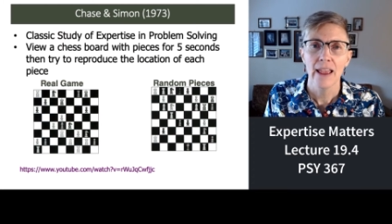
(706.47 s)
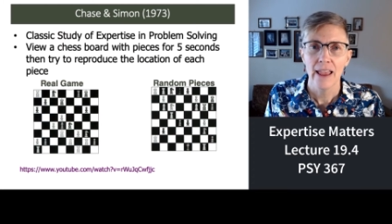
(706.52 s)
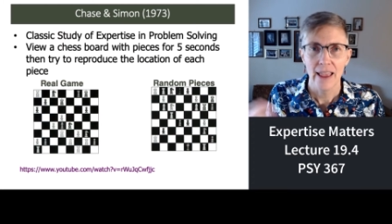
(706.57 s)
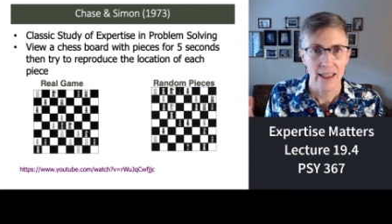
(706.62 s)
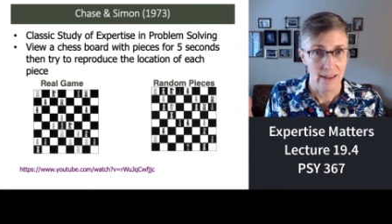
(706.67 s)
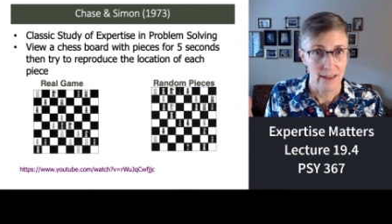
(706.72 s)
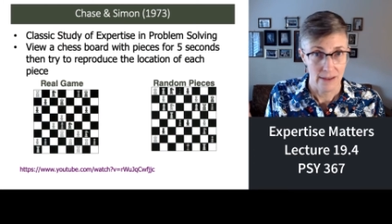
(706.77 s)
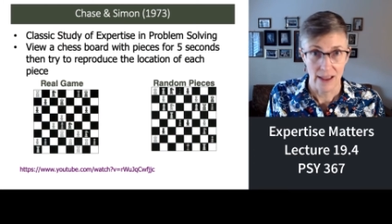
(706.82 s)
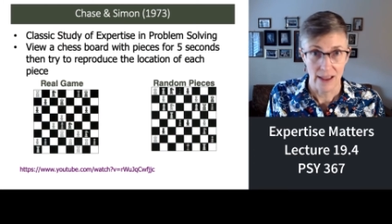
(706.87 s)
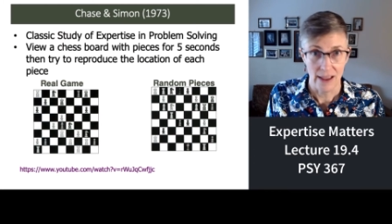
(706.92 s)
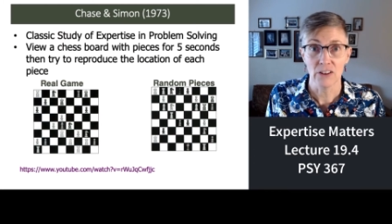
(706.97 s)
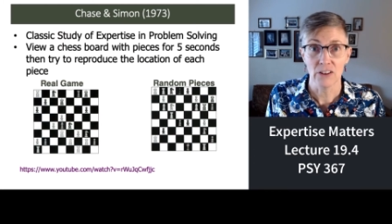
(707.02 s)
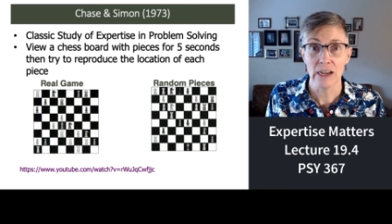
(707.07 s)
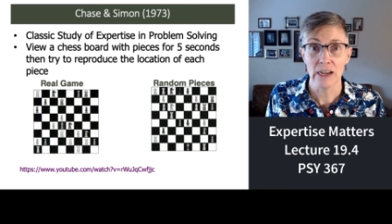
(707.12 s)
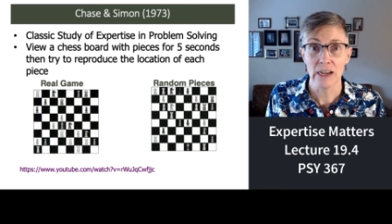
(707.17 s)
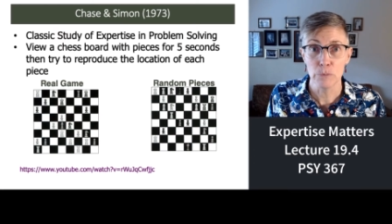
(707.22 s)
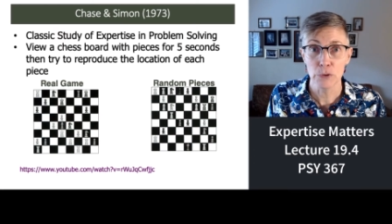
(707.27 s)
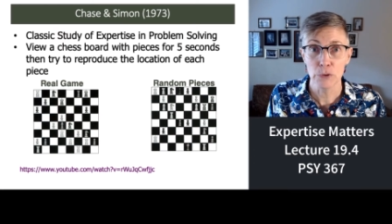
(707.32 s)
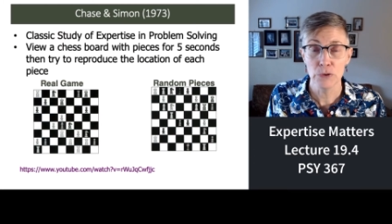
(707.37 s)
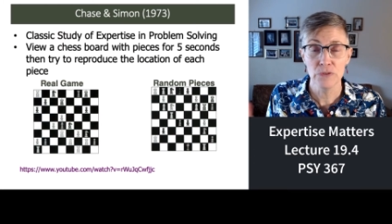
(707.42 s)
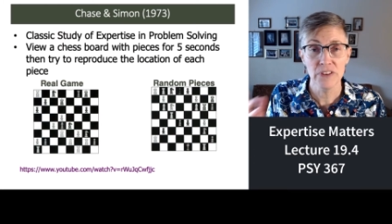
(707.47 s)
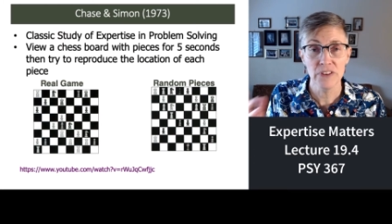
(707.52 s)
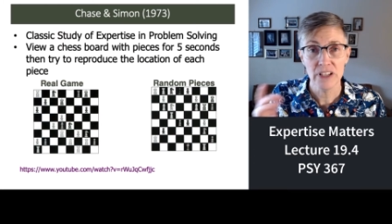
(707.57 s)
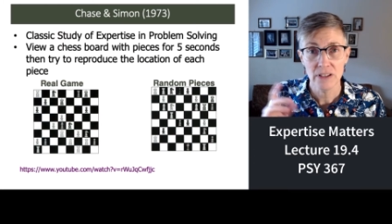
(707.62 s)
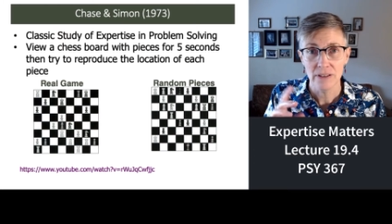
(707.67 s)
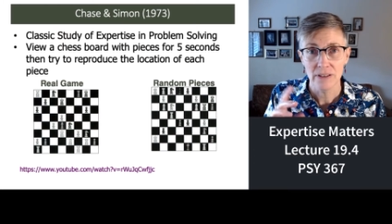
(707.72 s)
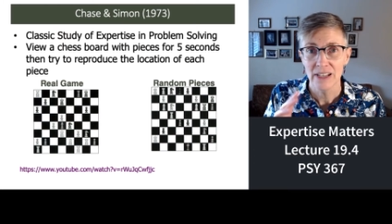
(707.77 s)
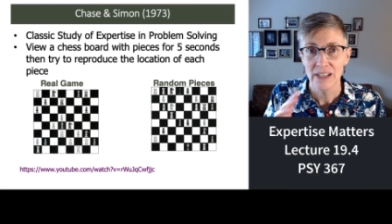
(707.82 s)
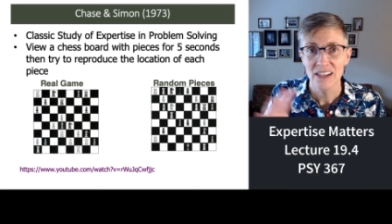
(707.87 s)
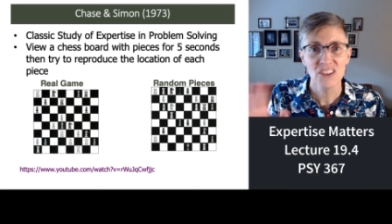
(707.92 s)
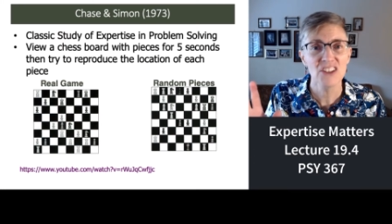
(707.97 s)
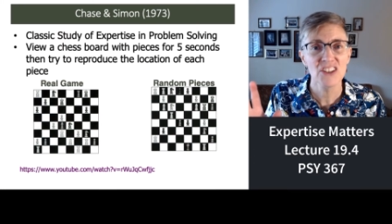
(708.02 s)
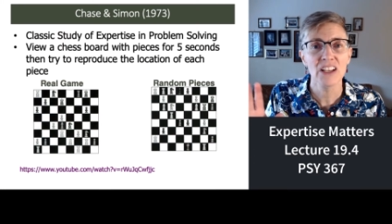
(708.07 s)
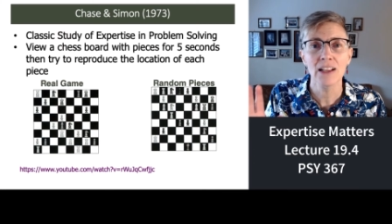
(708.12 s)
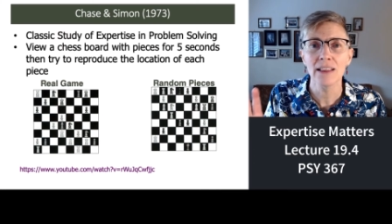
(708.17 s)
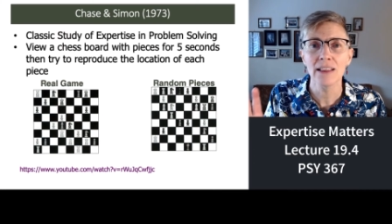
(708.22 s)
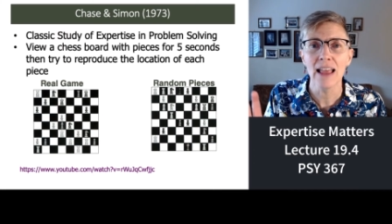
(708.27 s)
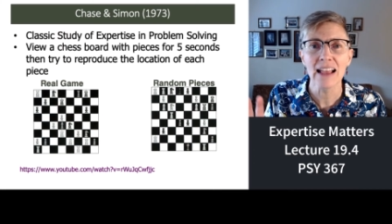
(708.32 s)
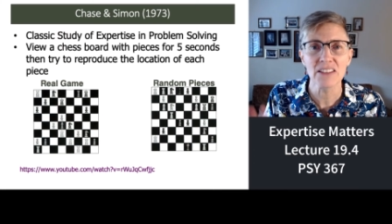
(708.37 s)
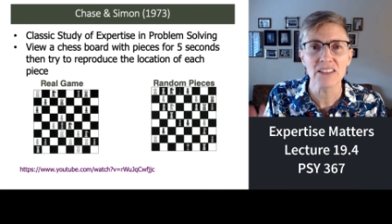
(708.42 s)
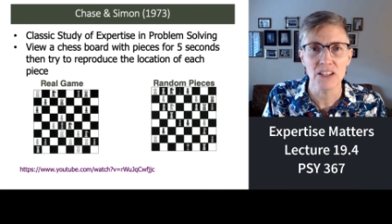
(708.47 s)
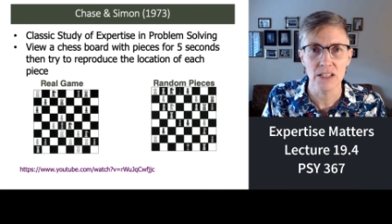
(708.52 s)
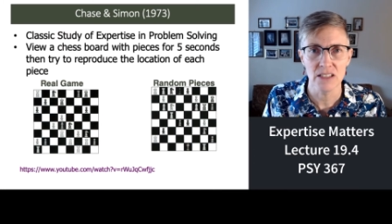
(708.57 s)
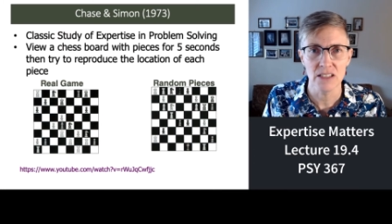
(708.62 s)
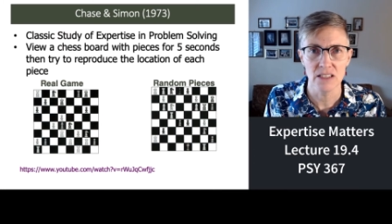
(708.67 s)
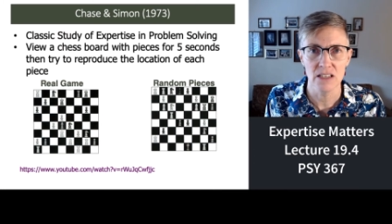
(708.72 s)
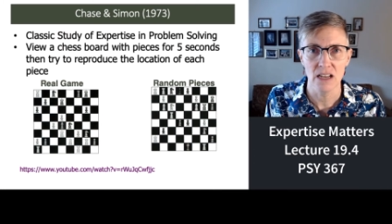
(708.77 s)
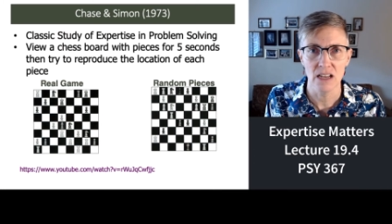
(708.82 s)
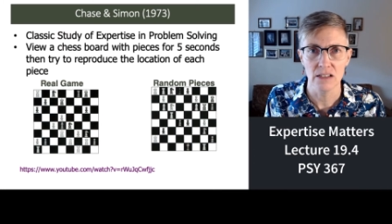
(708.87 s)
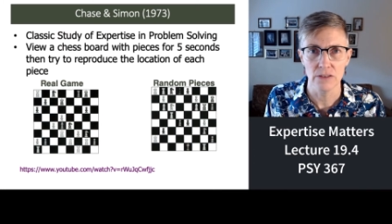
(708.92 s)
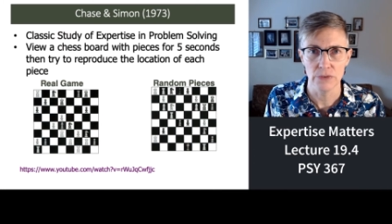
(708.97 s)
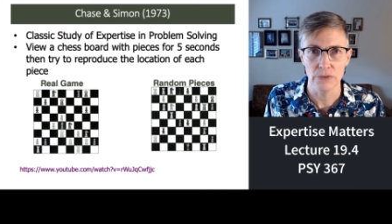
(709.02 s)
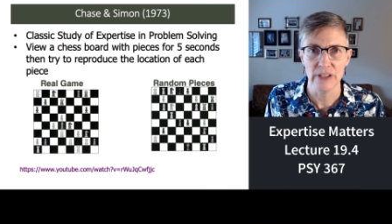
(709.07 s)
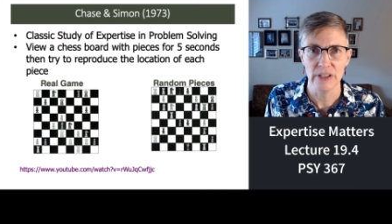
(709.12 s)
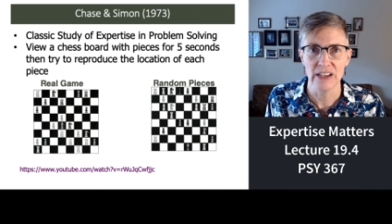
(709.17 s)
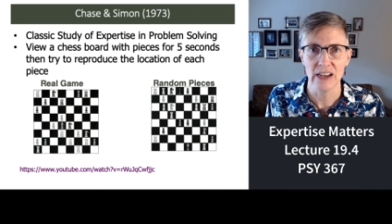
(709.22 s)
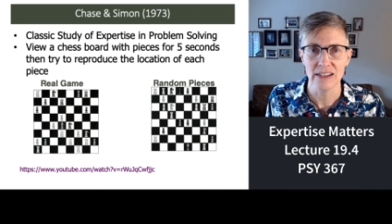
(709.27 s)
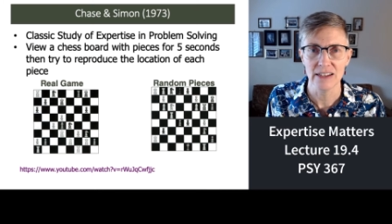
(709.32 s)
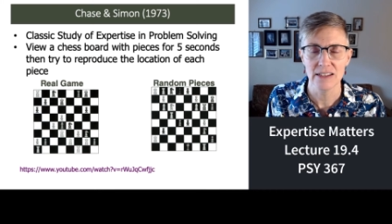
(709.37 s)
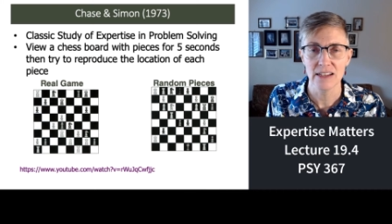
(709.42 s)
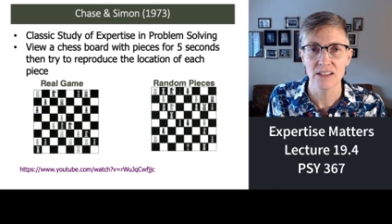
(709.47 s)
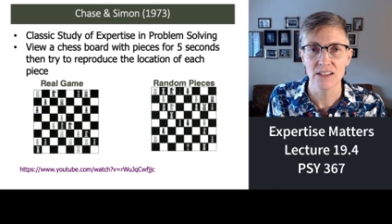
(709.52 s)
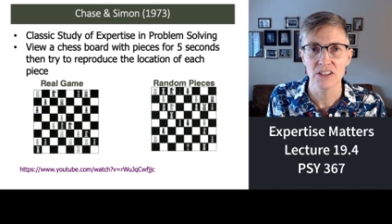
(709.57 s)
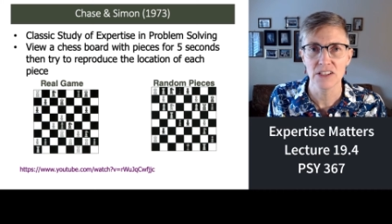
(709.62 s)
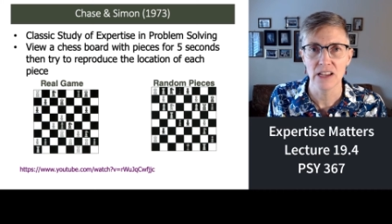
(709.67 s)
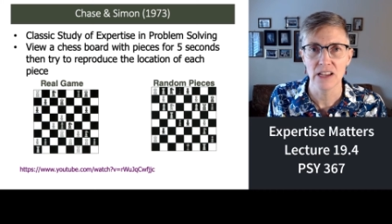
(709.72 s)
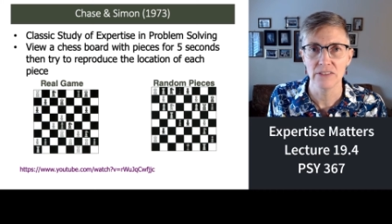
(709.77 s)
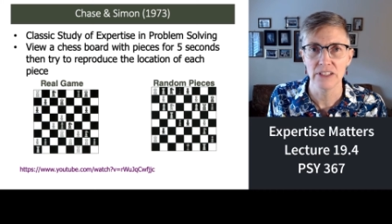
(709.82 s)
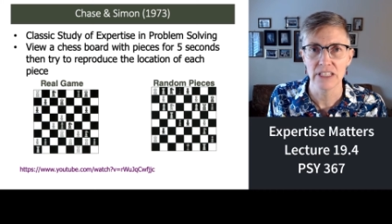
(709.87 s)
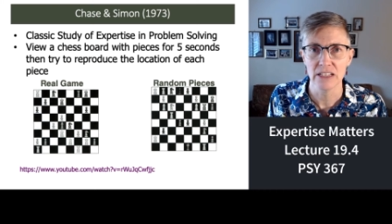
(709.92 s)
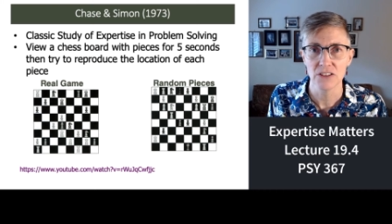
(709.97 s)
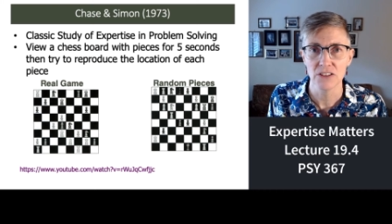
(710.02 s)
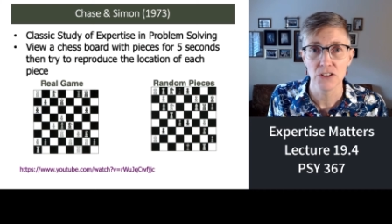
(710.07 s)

How can I prove it? Here's a classic study from the 1970s.